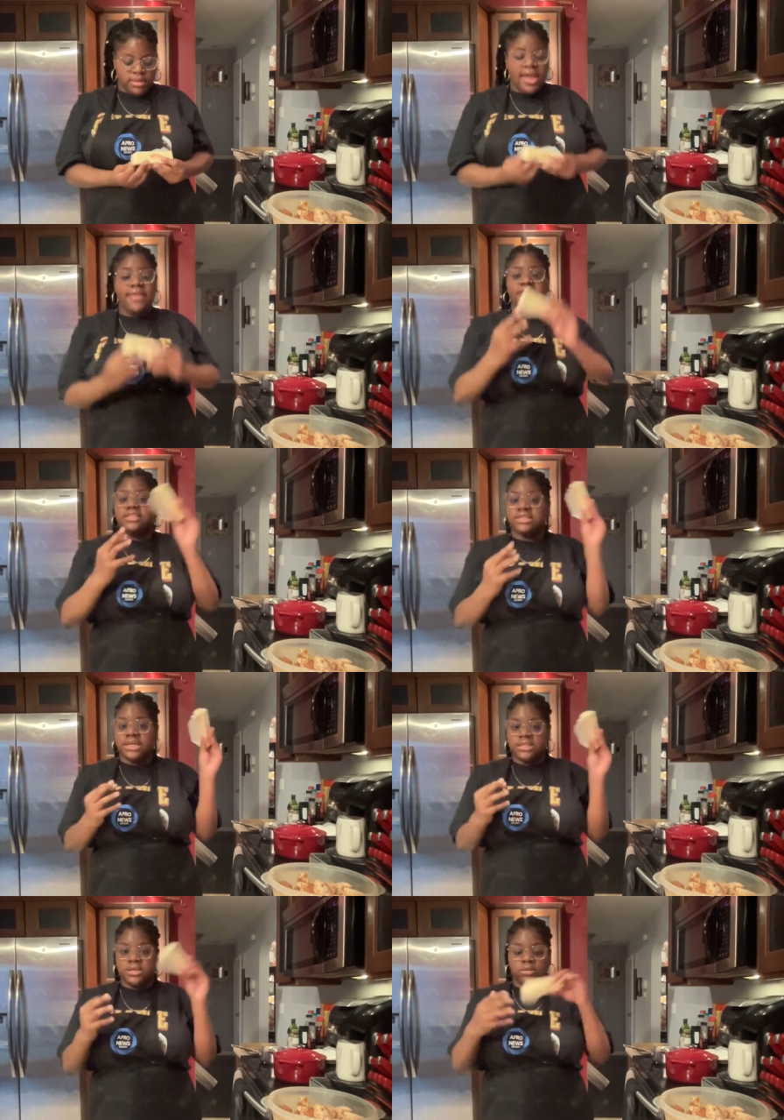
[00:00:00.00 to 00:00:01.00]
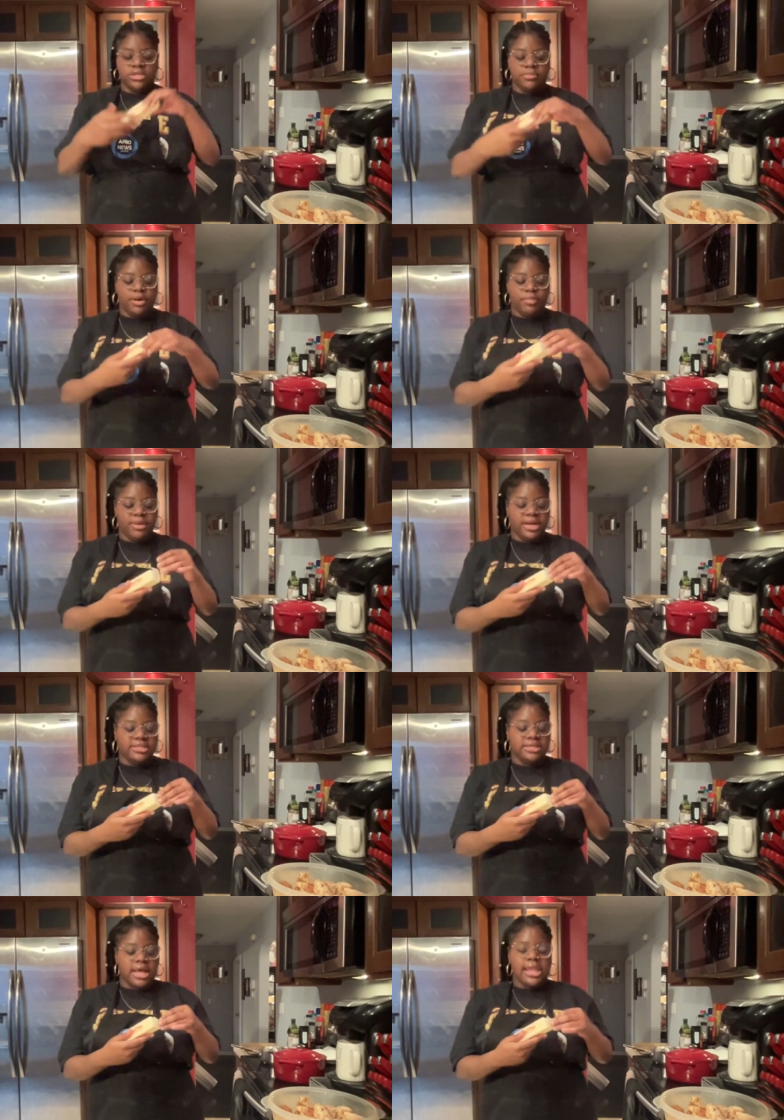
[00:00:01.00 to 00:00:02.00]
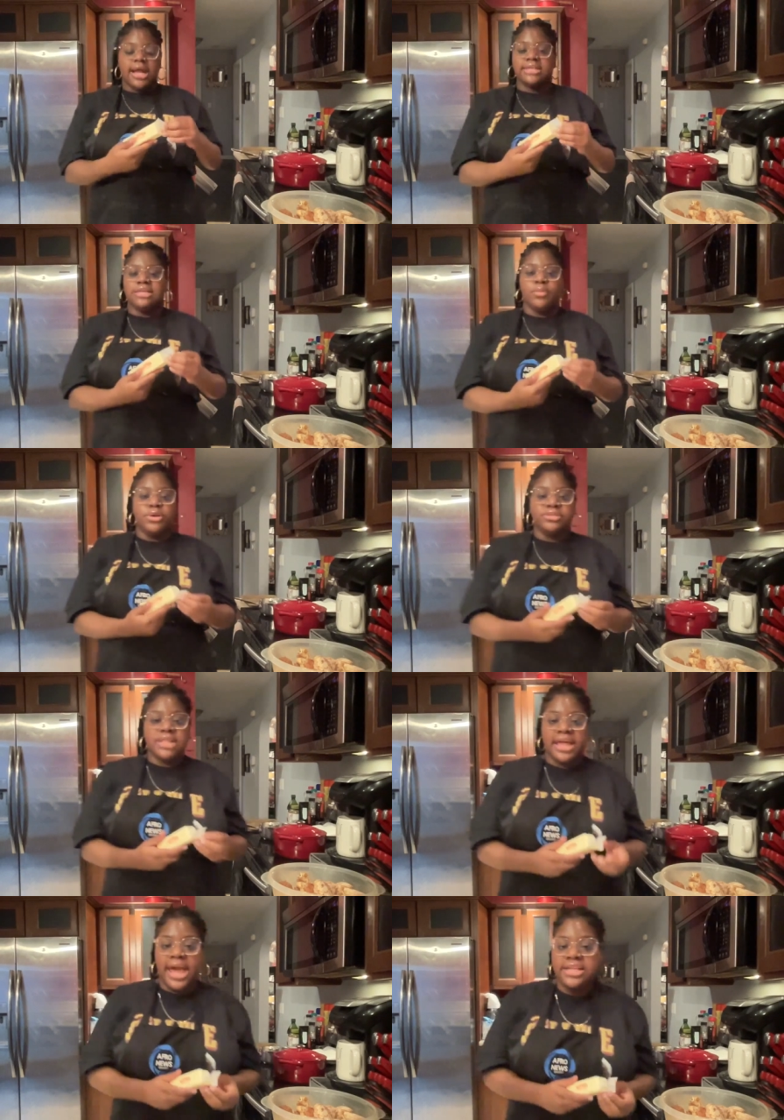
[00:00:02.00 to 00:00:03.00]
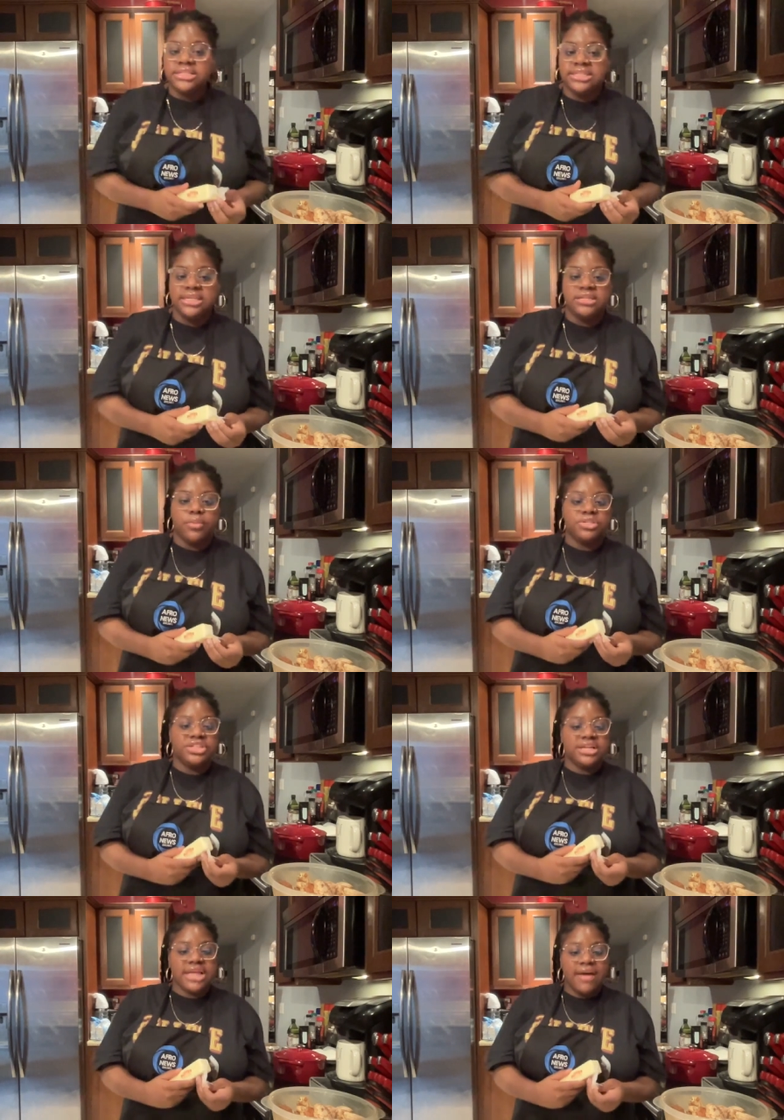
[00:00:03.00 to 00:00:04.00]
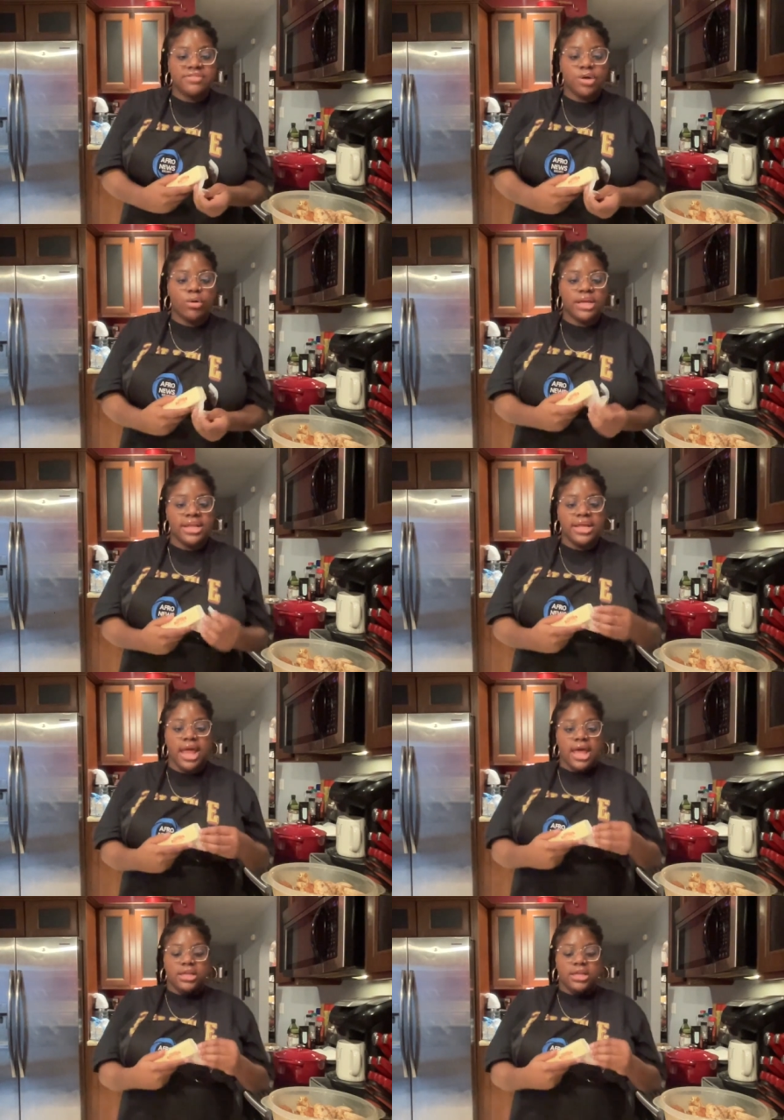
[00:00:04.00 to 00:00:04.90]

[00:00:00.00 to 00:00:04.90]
And this is unsalted butter because, like I said, we're using that Cajun seasoning, which does have salt in it.